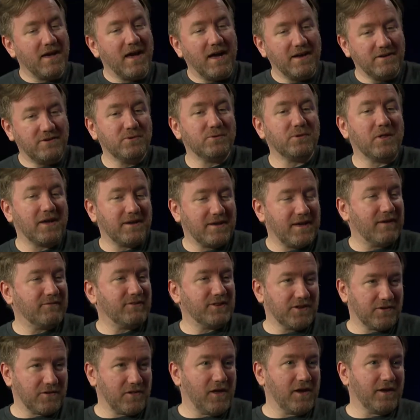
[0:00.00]
I do like having
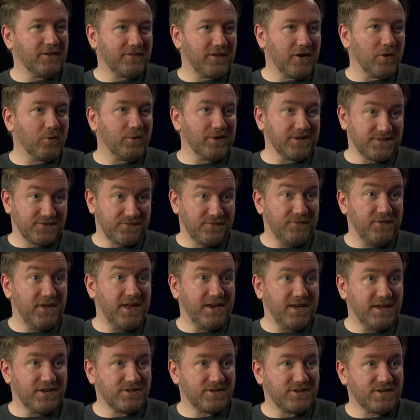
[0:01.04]
the client there when it's
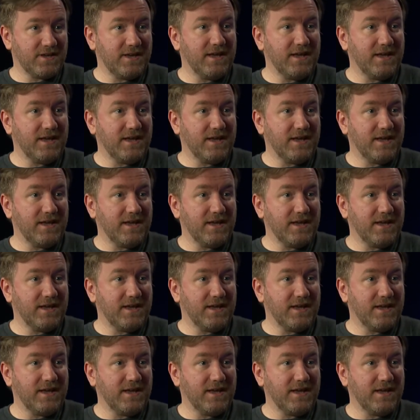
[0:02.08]
finished.